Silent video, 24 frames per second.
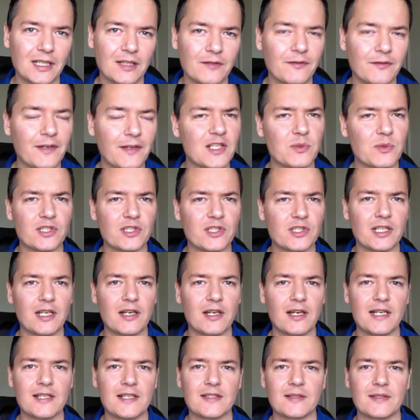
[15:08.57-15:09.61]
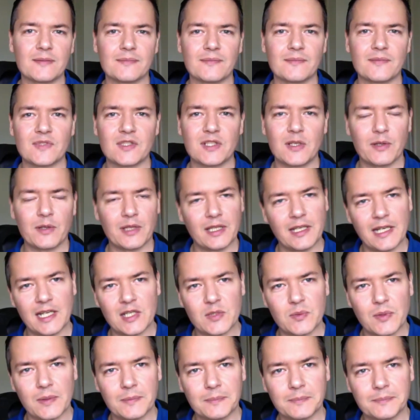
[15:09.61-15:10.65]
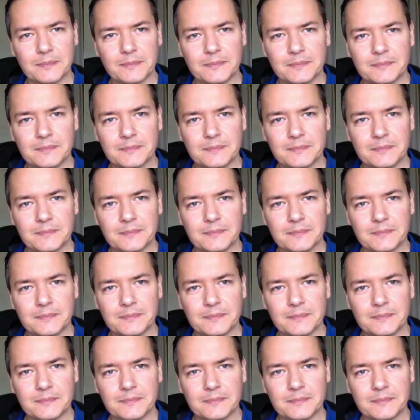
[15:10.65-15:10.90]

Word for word: Thanks for watching, guys. See you in the next one.